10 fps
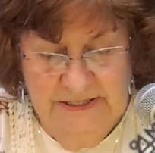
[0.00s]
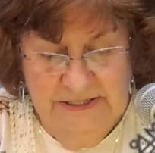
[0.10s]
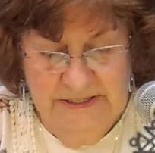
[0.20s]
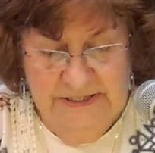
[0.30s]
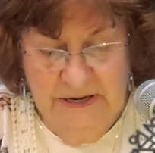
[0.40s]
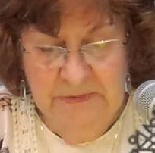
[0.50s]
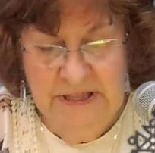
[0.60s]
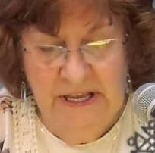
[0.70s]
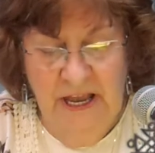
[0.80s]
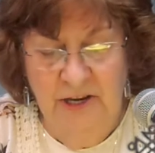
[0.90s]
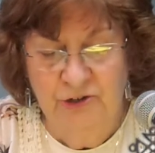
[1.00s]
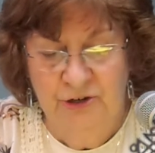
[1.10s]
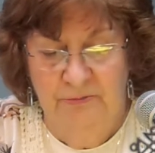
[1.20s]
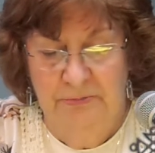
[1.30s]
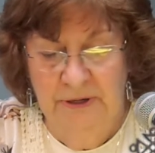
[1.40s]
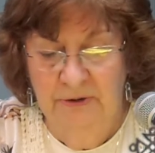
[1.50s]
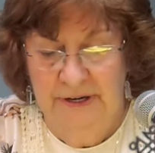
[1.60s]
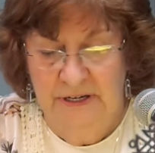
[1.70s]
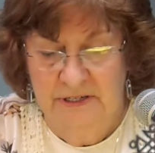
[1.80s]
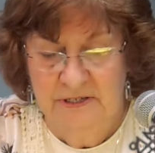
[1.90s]
Some of the ancient
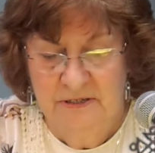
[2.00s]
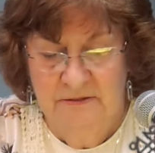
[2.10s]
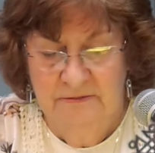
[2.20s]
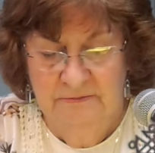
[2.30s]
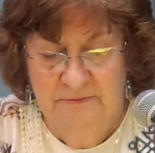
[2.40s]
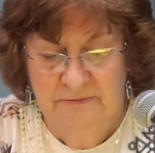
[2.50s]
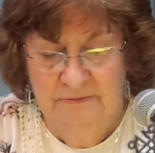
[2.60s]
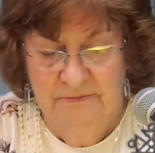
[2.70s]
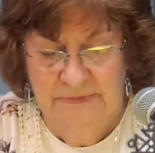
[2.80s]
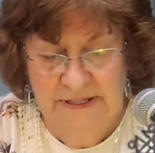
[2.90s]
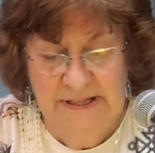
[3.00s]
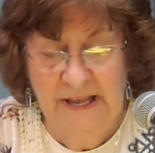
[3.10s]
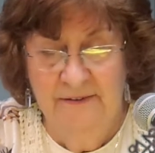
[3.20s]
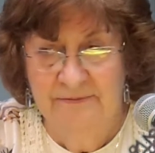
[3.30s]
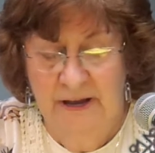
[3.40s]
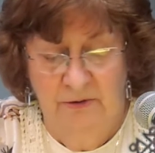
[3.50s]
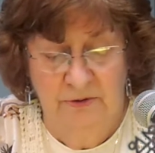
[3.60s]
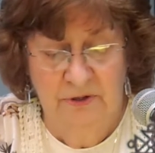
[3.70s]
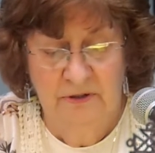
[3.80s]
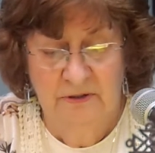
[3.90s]
buildings that they have
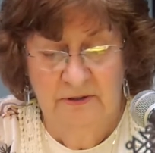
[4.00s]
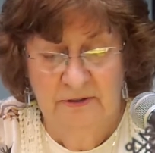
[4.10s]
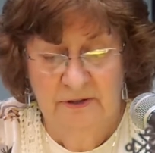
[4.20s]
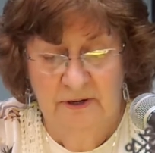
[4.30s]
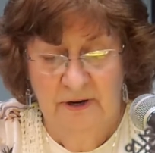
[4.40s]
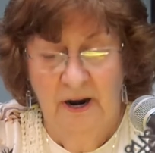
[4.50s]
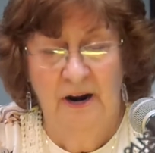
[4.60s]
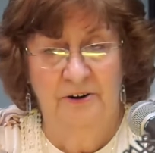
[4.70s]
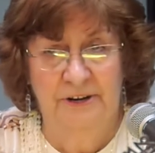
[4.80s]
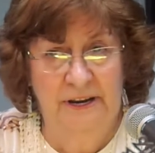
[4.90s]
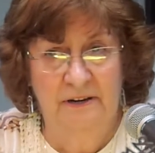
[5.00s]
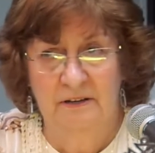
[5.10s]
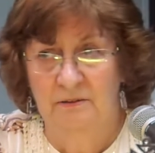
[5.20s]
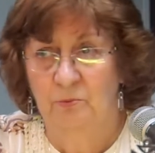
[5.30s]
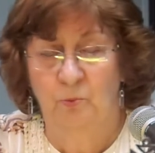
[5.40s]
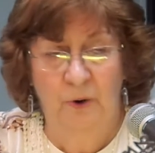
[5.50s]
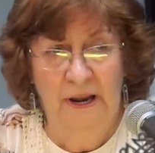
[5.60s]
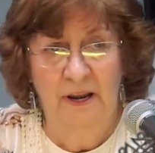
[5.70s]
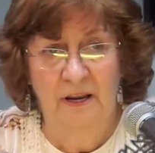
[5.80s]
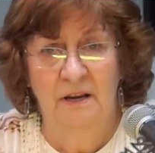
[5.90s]
found are dated
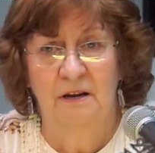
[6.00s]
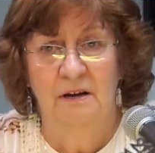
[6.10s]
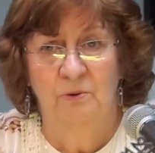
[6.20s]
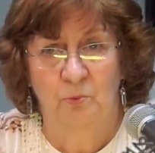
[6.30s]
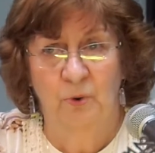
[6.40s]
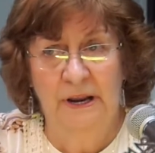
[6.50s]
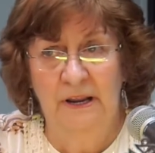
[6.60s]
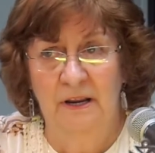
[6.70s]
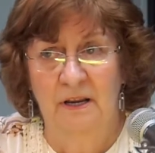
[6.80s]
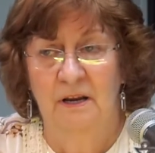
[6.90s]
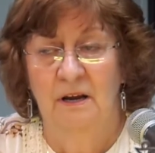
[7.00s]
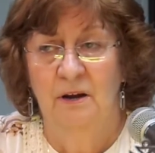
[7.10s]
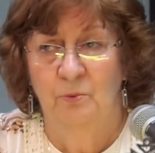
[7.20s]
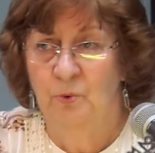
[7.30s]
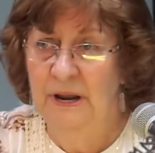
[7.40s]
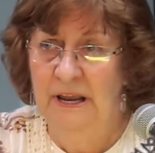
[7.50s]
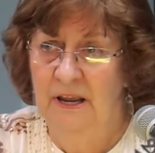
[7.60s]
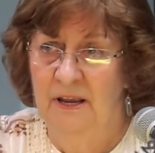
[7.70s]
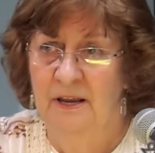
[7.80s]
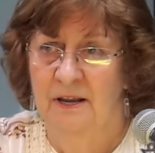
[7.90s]
way, way,
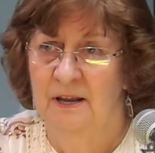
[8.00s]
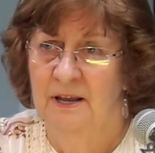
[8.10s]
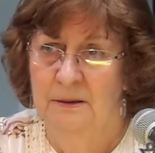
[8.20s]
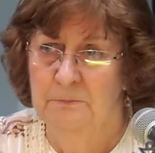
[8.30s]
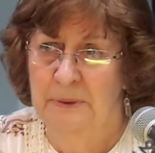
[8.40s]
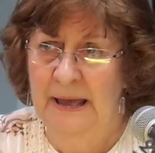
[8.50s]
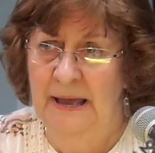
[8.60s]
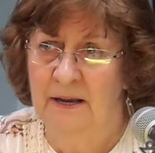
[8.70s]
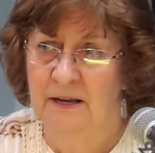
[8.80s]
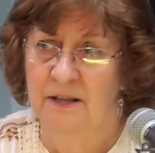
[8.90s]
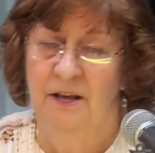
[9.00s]
way back.